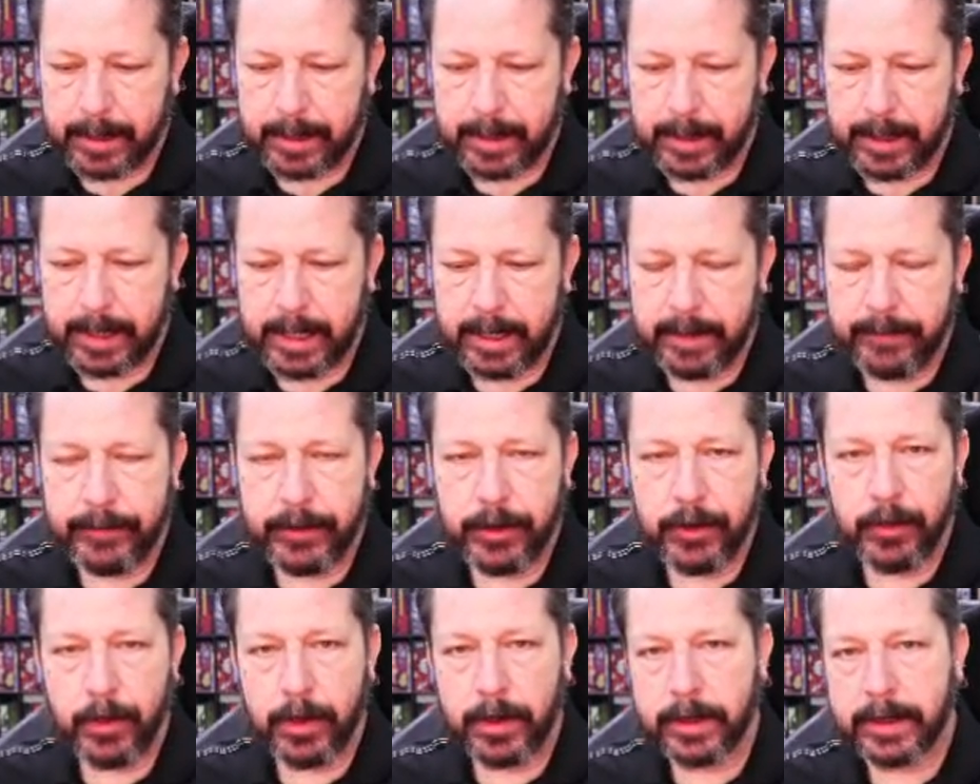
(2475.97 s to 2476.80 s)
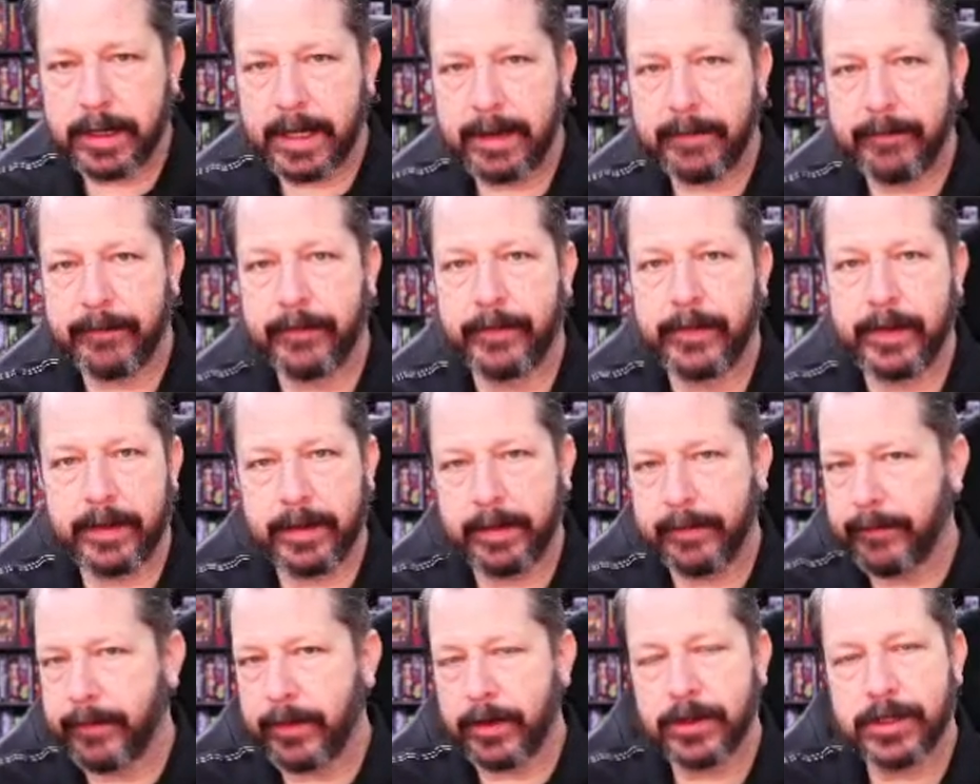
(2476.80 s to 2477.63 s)
if you want that, if
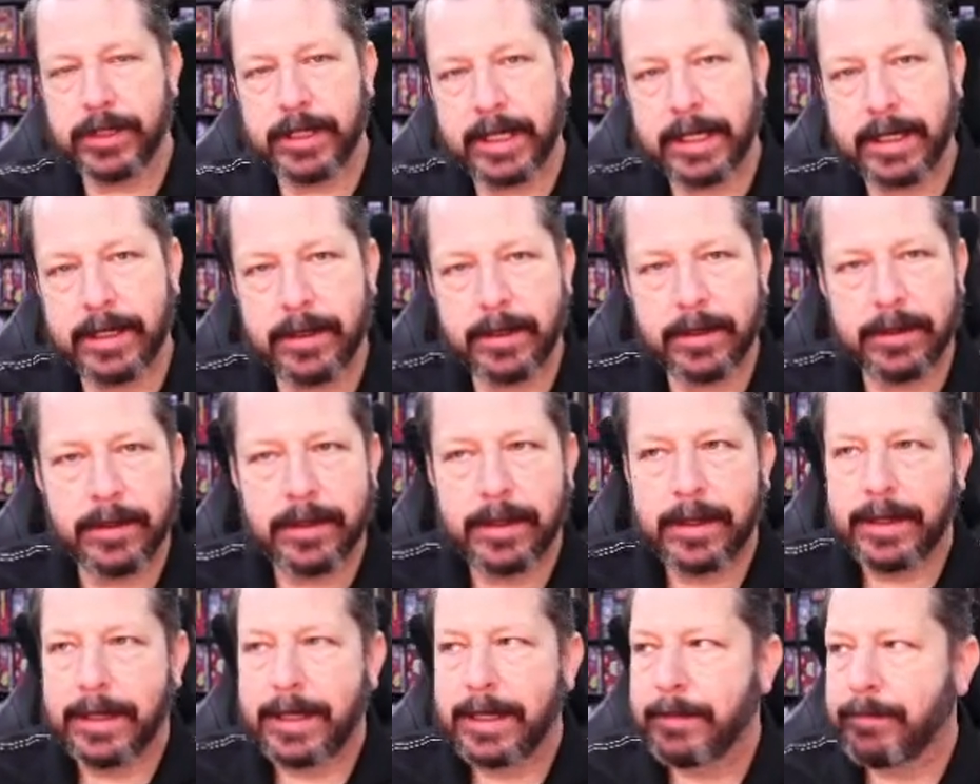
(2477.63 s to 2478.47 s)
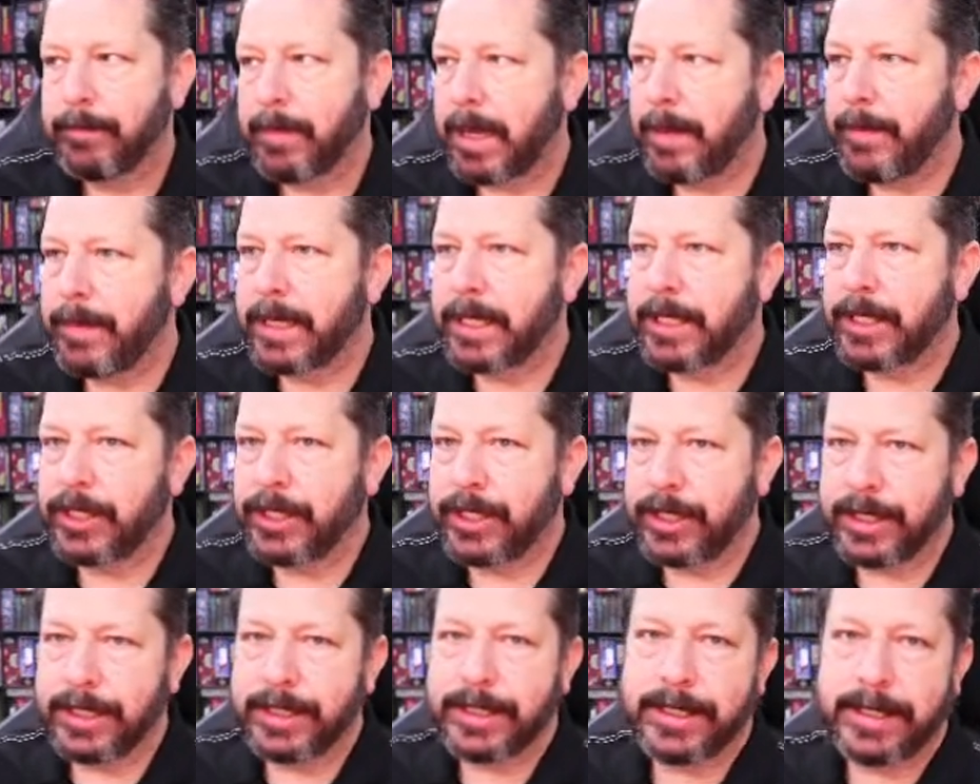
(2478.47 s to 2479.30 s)
the first layer, maybe it's
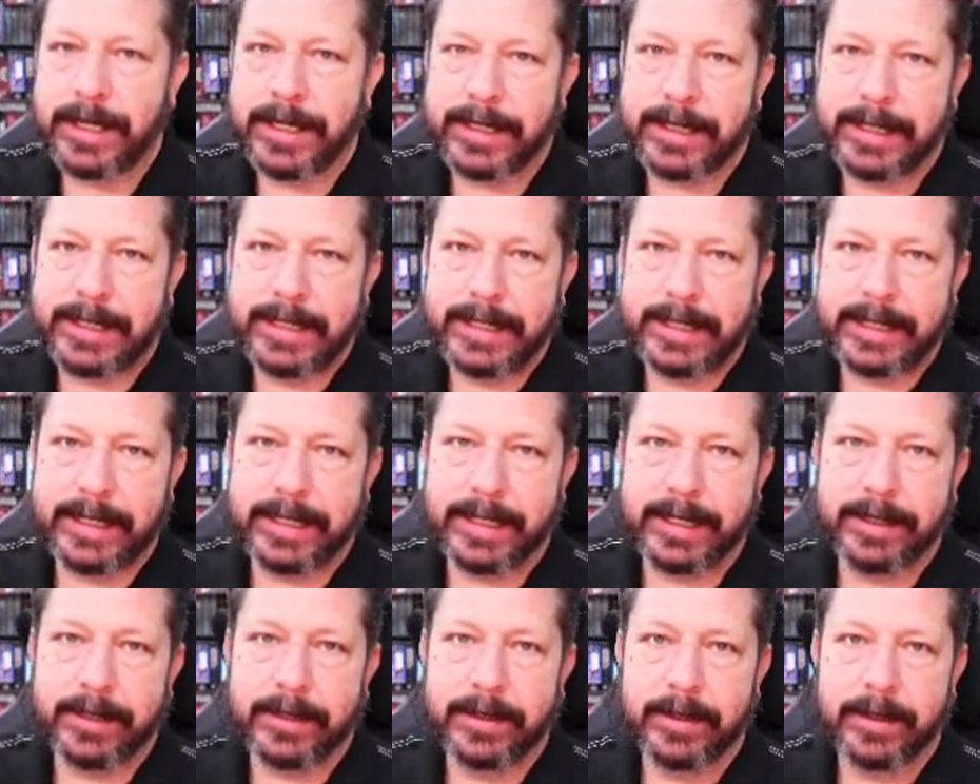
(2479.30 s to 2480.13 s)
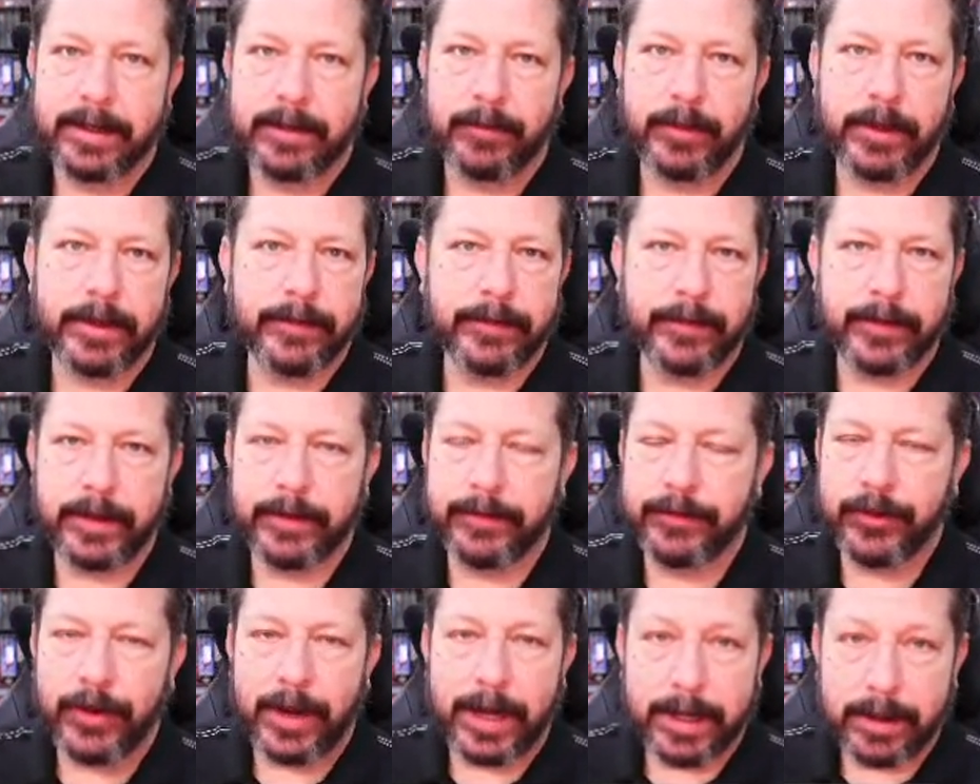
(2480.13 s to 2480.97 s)
just not sticking,
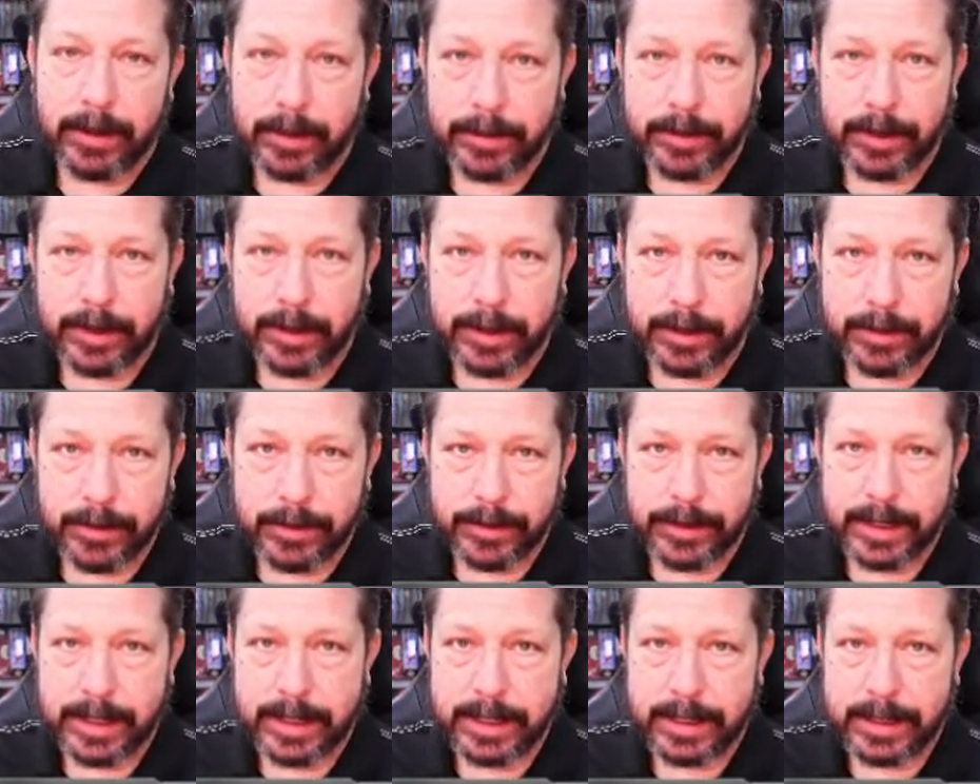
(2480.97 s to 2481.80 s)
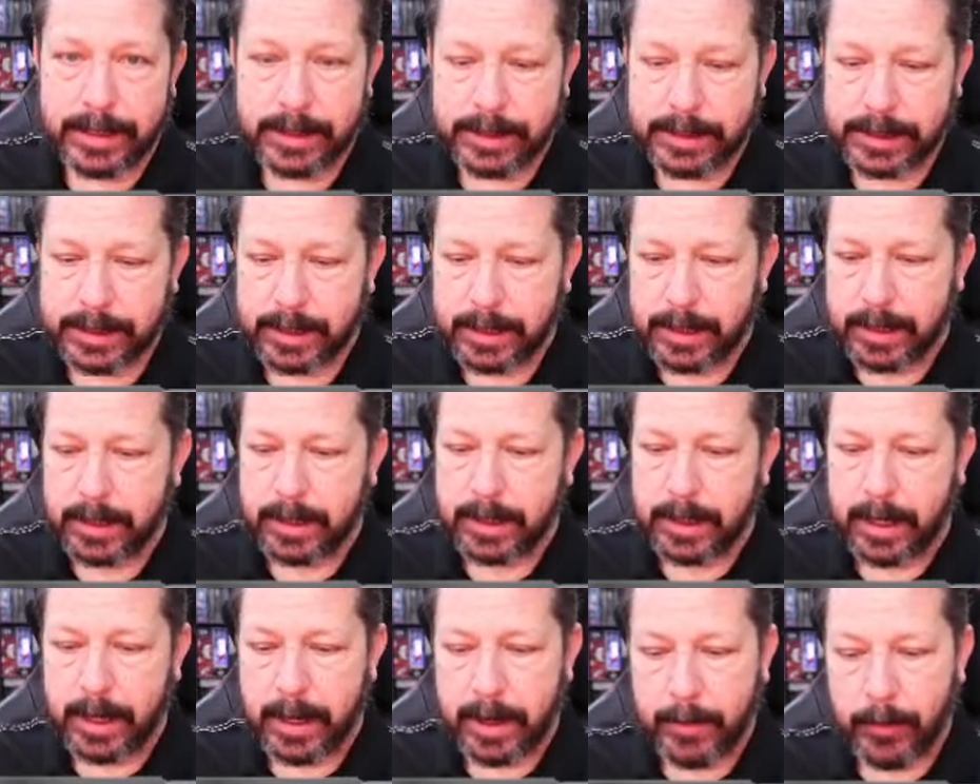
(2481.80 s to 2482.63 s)
you've tried all the other things.
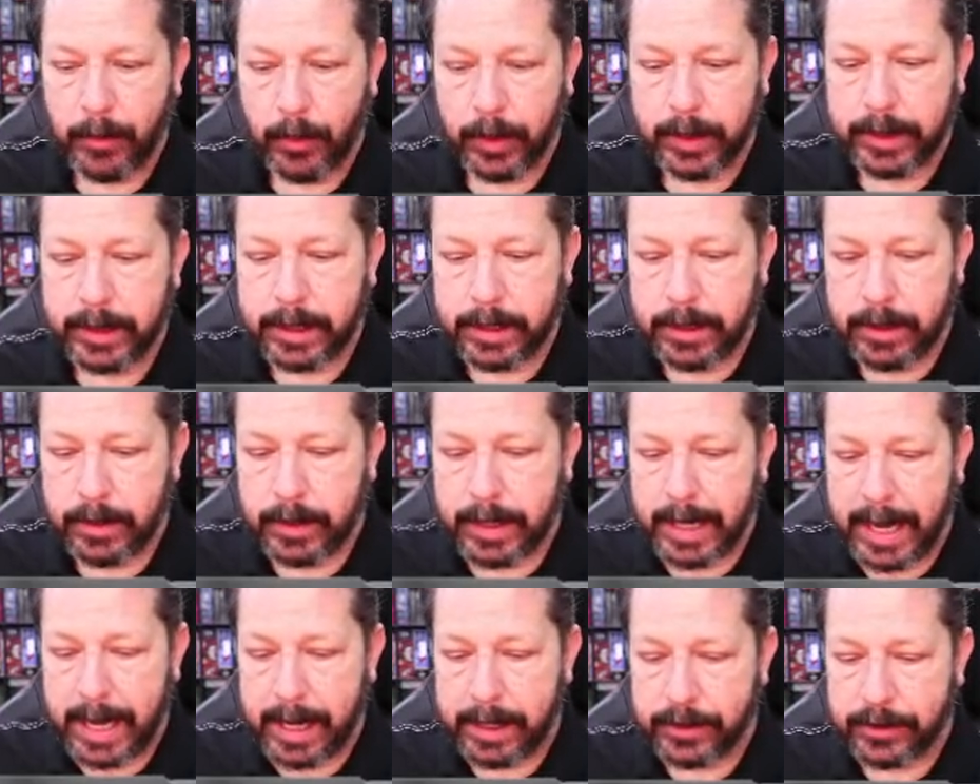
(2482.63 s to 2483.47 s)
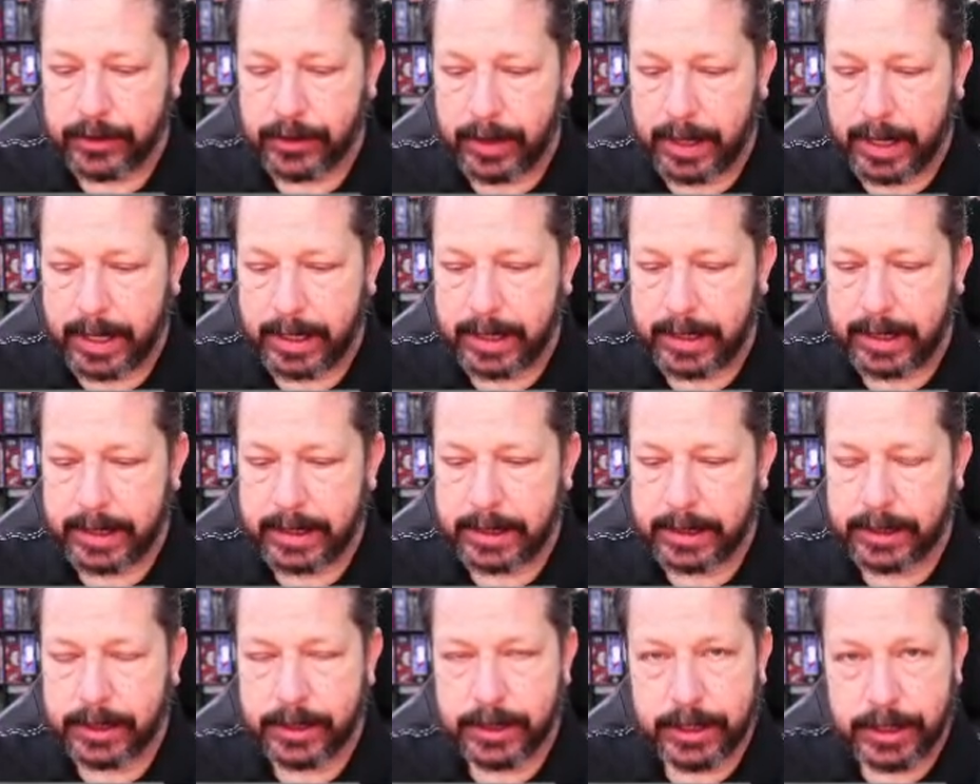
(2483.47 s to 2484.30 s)
One thing you can try
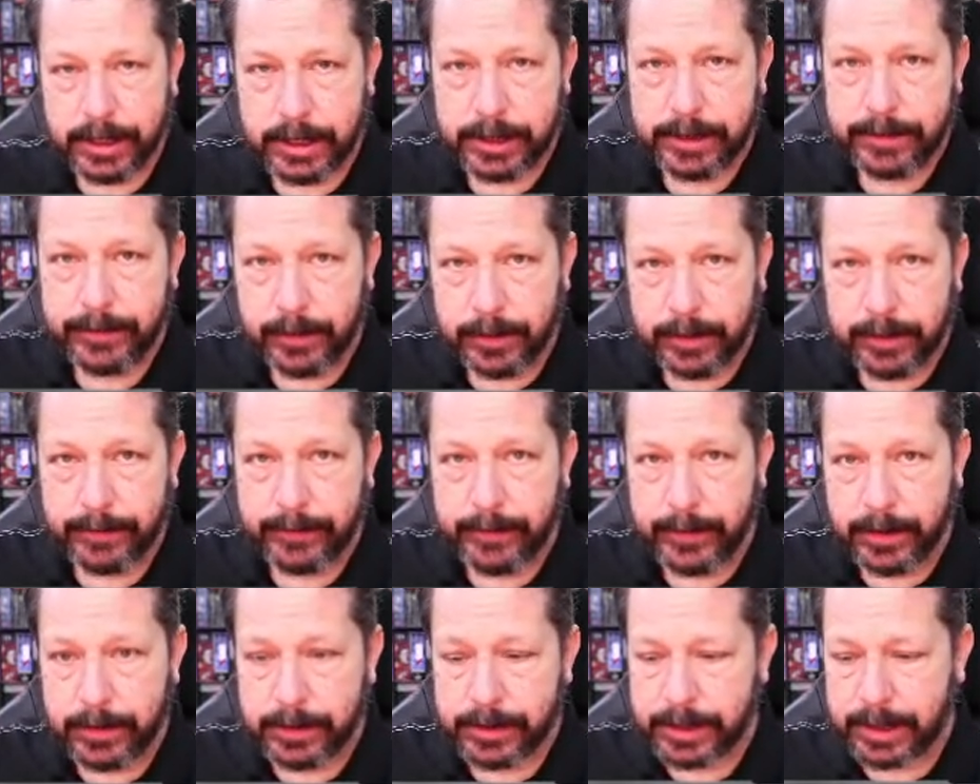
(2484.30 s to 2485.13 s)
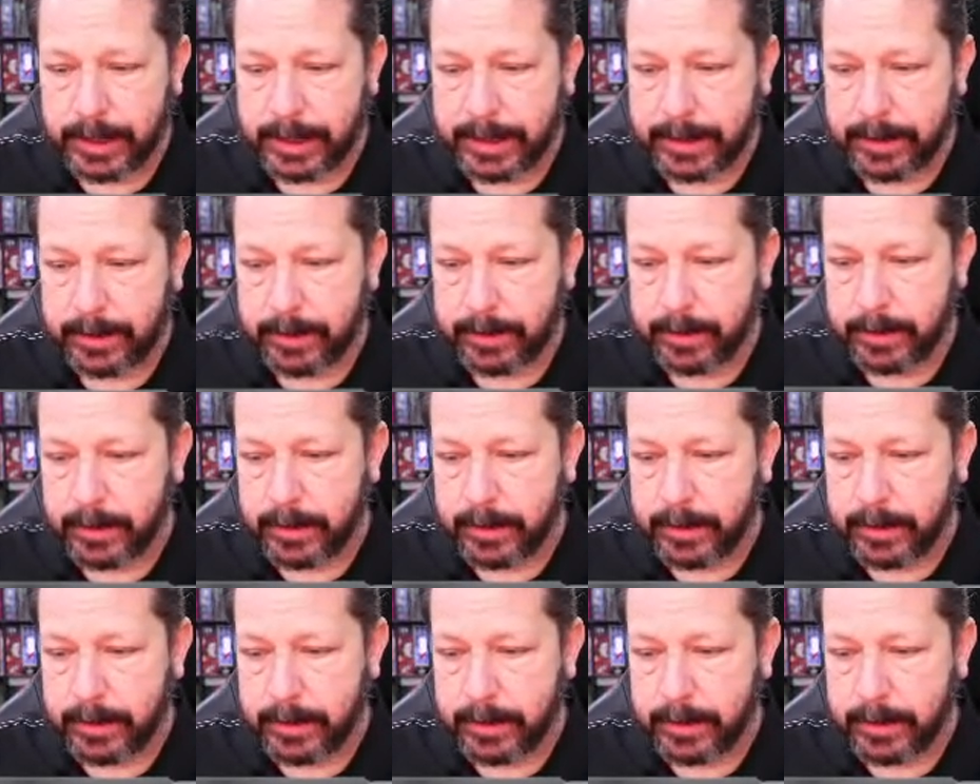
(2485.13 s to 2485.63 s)
is just for the first layer,